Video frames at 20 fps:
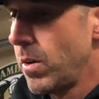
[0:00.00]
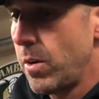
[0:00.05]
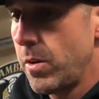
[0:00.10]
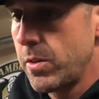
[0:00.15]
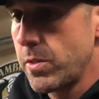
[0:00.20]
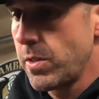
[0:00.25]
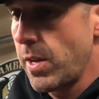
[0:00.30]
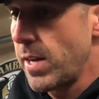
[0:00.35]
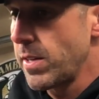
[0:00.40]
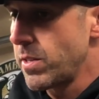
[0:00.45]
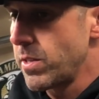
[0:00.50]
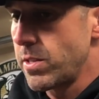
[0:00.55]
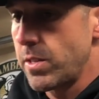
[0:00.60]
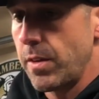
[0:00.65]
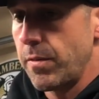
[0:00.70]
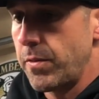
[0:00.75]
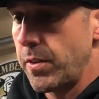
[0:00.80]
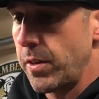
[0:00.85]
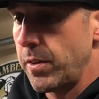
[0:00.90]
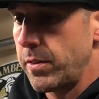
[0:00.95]
Well, there's lots of
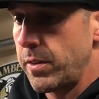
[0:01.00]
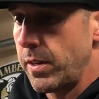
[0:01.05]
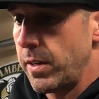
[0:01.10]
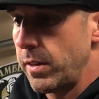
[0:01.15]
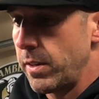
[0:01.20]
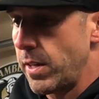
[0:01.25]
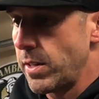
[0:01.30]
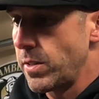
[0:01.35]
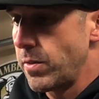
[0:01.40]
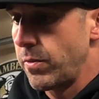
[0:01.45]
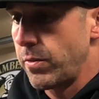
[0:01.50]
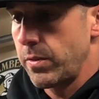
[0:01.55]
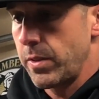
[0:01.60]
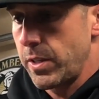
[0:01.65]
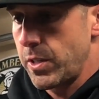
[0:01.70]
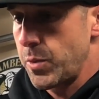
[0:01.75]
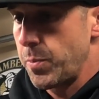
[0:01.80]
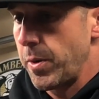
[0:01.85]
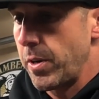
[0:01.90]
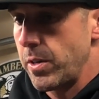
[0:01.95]
stuff there at the end, lots of
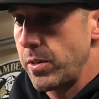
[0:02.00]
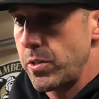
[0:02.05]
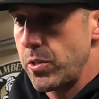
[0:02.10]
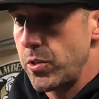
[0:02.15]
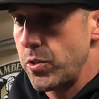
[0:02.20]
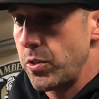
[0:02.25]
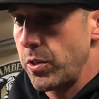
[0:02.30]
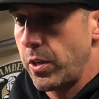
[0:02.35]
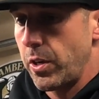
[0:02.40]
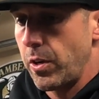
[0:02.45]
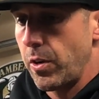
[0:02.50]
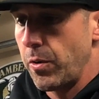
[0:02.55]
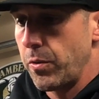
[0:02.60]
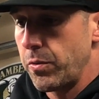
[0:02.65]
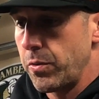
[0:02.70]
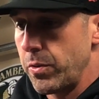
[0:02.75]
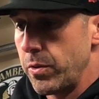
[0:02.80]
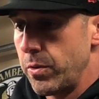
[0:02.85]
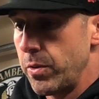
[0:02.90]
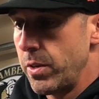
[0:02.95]
experiences you can go
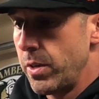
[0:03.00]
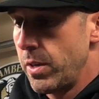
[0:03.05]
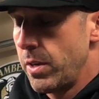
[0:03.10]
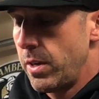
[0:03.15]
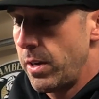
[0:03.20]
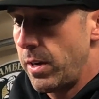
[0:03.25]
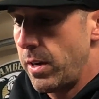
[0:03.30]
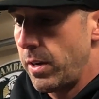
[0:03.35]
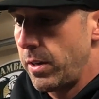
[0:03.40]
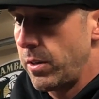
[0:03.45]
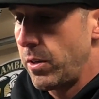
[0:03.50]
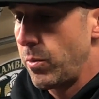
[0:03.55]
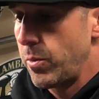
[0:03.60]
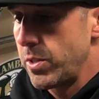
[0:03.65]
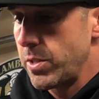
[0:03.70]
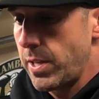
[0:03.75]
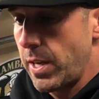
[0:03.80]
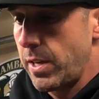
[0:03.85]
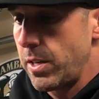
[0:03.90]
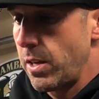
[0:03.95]
through. We
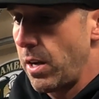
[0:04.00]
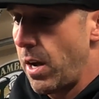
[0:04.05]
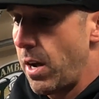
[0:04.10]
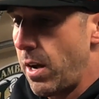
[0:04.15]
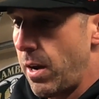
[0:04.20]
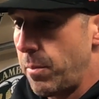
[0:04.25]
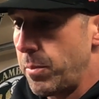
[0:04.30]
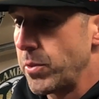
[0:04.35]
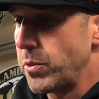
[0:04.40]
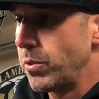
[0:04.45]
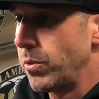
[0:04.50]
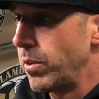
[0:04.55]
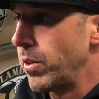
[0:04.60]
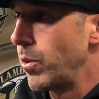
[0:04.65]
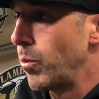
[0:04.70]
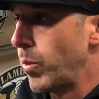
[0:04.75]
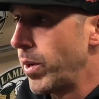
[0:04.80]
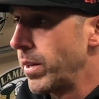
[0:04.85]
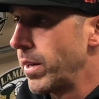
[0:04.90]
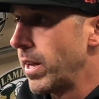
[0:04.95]
just had an opportunity
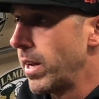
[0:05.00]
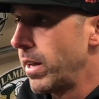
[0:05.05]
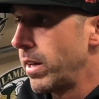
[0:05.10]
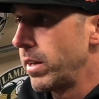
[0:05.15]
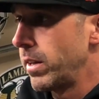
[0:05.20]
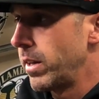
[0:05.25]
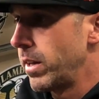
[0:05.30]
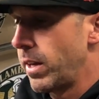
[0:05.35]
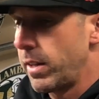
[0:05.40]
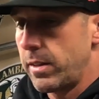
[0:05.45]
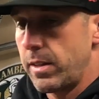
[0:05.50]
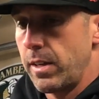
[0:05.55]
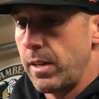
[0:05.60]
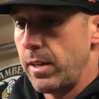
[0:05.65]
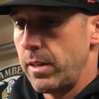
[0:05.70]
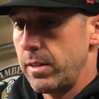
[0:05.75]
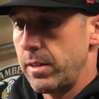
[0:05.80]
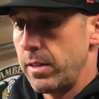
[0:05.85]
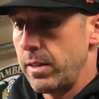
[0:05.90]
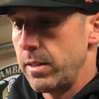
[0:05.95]
to win that at the
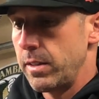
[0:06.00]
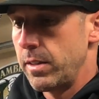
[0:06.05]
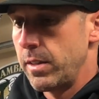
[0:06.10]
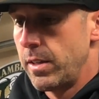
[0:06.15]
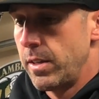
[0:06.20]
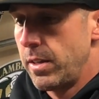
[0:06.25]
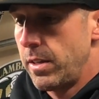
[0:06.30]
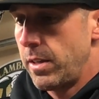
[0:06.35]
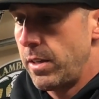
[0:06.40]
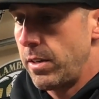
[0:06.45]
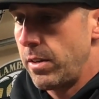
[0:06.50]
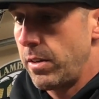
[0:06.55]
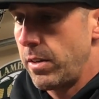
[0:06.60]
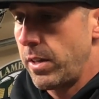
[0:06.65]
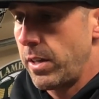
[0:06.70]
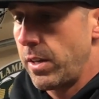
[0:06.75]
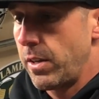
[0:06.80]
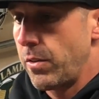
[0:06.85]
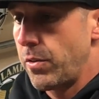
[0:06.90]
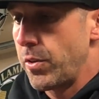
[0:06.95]
end. And, you
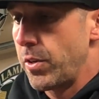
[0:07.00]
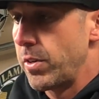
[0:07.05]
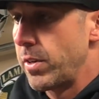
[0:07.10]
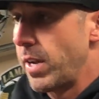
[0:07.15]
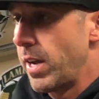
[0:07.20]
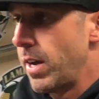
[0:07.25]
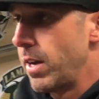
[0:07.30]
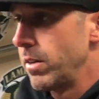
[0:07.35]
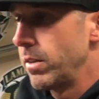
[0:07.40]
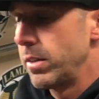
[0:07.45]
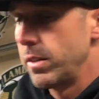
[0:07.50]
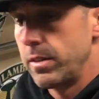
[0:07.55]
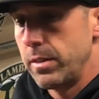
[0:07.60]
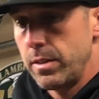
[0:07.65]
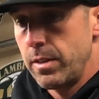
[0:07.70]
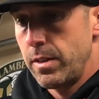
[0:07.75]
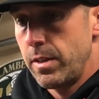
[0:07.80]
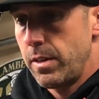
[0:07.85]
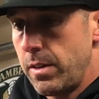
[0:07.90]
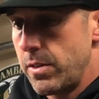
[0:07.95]
get a third down,
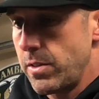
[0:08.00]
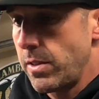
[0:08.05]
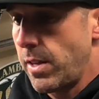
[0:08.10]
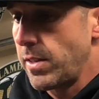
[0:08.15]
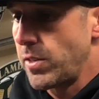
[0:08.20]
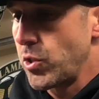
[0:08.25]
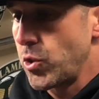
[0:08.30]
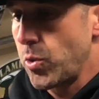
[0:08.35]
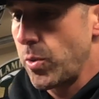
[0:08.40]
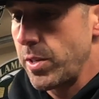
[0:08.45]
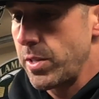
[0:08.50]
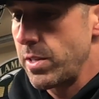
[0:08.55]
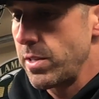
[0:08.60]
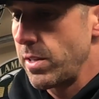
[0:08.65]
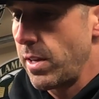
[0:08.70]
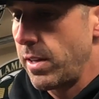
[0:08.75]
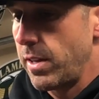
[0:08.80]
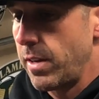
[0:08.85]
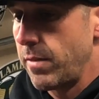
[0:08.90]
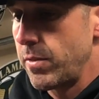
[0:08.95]
and there's lots of choices
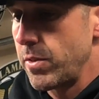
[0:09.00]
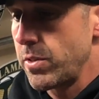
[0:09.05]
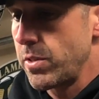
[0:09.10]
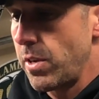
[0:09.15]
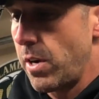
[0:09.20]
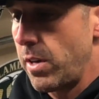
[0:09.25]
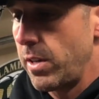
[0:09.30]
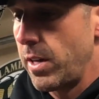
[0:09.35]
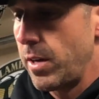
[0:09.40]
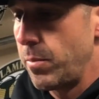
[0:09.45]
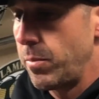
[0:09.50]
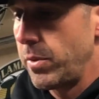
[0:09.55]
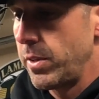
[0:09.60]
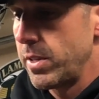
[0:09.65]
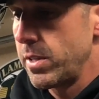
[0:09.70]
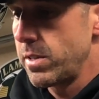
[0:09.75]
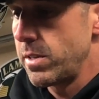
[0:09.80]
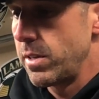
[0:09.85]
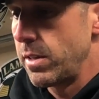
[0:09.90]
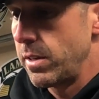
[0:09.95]
on that versus an all-out
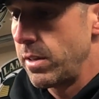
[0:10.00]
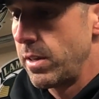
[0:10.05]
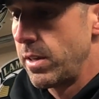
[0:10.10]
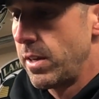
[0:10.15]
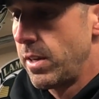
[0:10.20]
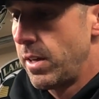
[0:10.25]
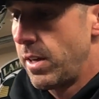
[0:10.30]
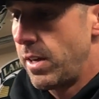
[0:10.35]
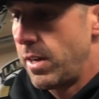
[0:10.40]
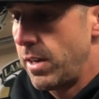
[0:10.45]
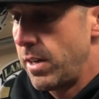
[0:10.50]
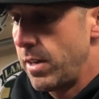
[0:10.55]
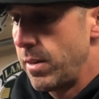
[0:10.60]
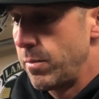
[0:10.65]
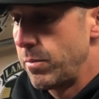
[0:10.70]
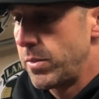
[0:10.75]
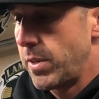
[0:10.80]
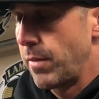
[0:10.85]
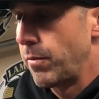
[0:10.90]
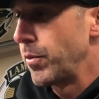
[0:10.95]
blitz. And
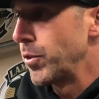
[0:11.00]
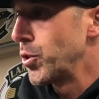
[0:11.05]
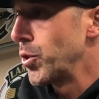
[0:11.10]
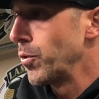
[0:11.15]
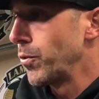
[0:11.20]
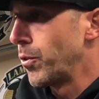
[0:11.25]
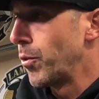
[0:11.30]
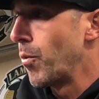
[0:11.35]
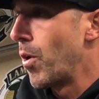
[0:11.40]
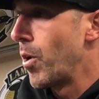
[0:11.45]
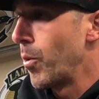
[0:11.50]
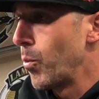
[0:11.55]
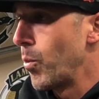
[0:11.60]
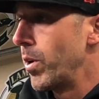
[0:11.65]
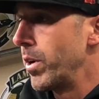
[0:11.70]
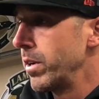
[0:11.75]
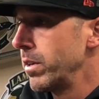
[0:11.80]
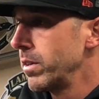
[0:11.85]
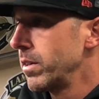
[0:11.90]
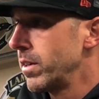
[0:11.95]
definitely chose the wrong
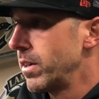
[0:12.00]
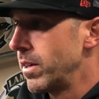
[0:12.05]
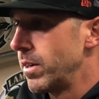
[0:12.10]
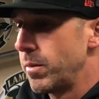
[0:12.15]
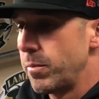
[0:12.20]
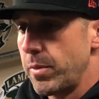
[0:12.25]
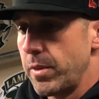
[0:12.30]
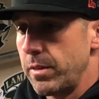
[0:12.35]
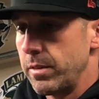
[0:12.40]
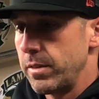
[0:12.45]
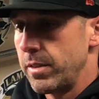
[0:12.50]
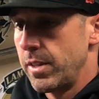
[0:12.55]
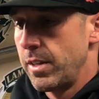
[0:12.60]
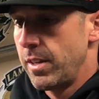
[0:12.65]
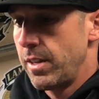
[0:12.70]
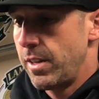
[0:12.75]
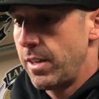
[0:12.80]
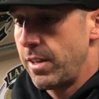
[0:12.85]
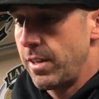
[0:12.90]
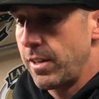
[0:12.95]
one, but
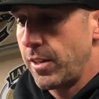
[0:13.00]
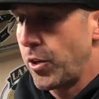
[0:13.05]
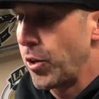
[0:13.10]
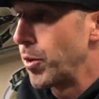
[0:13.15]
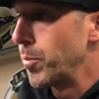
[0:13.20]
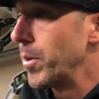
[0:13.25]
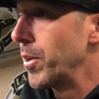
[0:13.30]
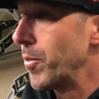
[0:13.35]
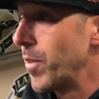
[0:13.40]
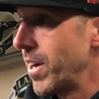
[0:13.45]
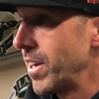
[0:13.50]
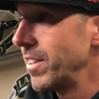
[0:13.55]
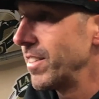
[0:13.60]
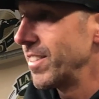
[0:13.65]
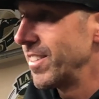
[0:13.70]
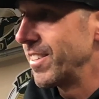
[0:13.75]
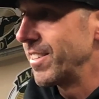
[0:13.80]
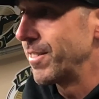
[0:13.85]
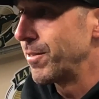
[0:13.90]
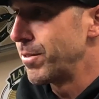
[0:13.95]
could have been right.
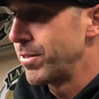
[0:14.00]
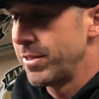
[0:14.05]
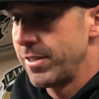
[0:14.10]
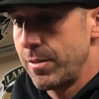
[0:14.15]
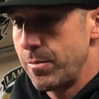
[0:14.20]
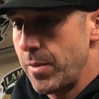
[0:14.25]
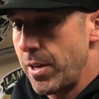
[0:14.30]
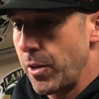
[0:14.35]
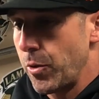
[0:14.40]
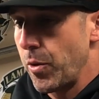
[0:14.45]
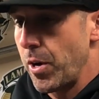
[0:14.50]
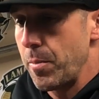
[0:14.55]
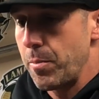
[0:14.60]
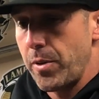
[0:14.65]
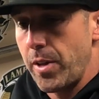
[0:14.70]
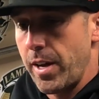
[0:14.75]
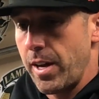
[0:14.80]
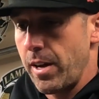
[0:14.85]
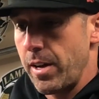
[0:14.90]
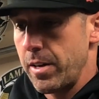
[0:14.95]
I've made a great
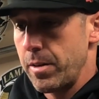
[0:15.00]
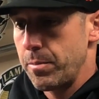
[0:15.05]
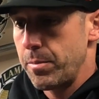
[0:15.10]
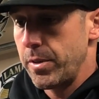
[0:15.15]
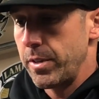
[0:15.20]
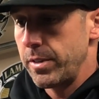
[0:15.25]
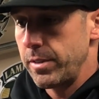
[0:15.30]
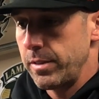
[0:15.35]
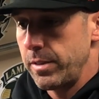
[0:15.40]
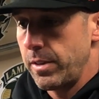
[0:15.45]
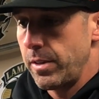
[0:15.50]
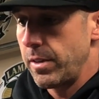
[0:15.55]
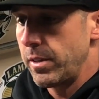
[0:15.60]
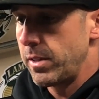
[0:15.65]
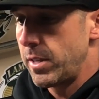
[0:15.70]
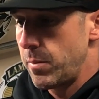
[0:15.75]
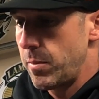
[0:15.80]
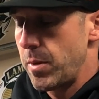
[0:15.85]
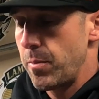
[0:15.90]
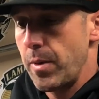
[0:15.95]
play on it, but,
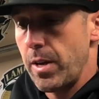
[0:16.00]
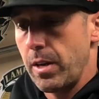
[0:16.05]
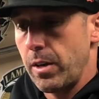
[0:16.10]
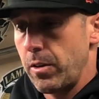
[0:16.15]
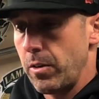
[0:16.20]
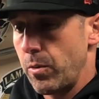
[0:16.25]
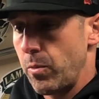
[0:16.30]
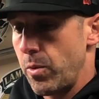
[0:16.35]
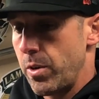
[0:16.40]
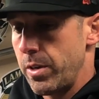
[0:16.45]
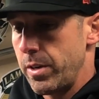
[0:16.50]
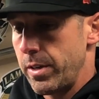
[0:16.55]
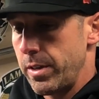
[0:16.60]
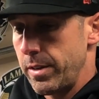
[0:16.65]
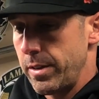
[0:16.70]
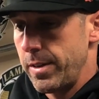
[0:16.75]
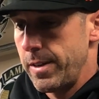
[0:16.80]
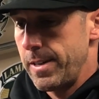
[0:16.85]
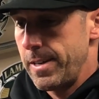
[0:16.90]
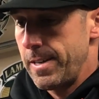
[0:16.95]
the DB made a good one,
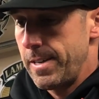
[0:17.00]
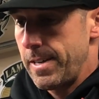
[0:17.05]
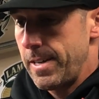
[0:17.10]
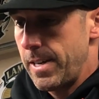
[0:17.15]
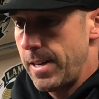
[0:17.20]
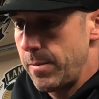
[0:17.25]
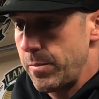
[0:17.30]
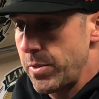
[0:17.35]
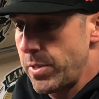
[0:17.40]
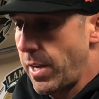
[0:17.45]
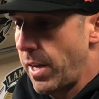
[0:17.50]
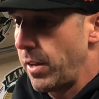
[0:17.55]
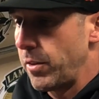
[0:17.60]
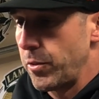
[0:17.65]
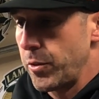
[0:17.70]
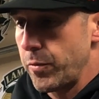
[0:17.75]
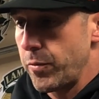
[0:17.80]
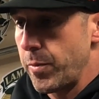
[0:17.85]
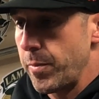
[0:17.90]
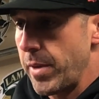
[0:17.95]
and just got to
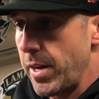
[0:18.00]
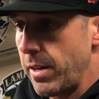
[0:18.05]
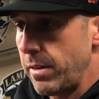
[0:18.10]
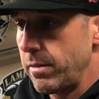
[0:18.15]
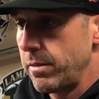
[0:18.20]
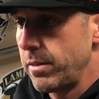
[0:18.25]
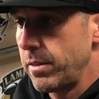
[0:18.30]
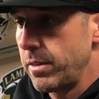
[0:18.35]
learn from that.